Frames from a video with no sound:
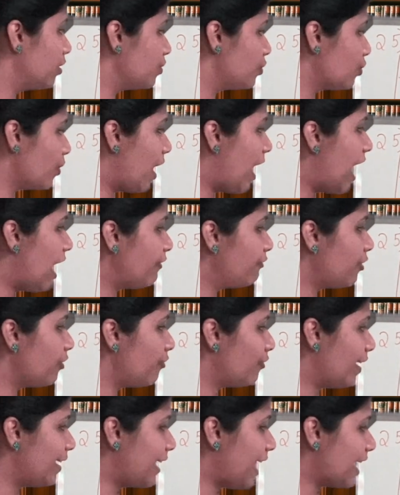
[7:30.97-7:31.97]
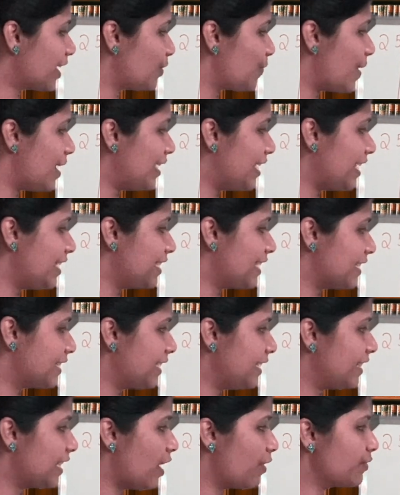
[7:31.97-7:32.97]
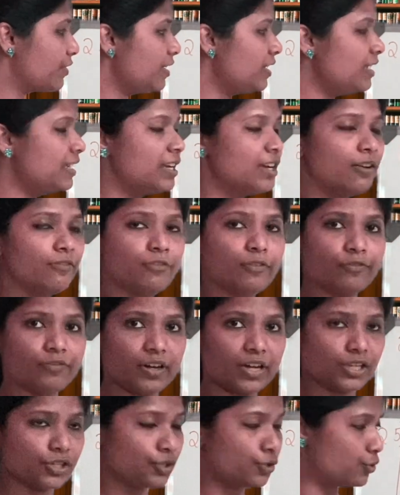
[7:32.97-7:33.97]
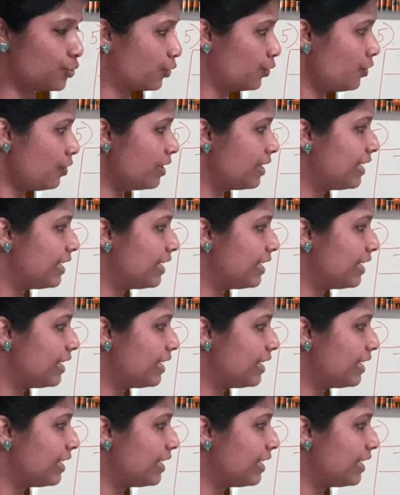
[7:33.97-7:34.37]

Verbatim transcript: so half of 1 lakh 20, 60,000 for first two